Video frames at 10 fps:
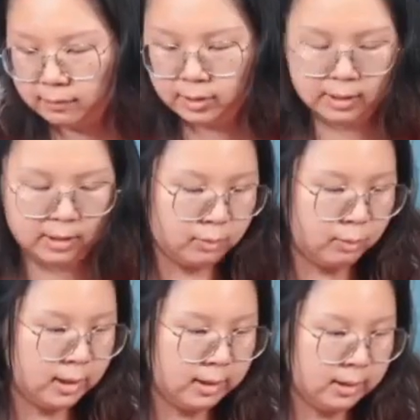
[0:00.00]
for this
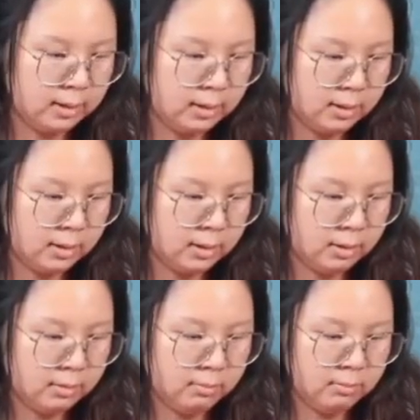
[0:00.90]
one.
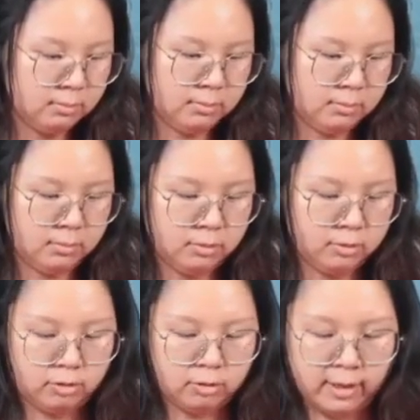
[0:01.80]

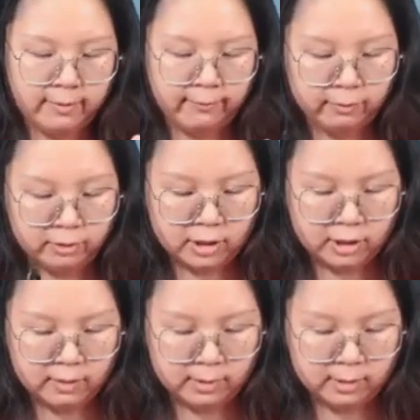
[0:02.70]
Try four
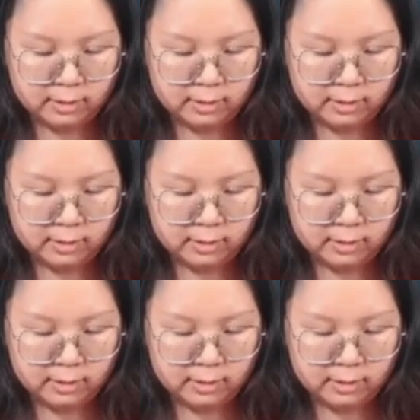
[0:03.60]
times.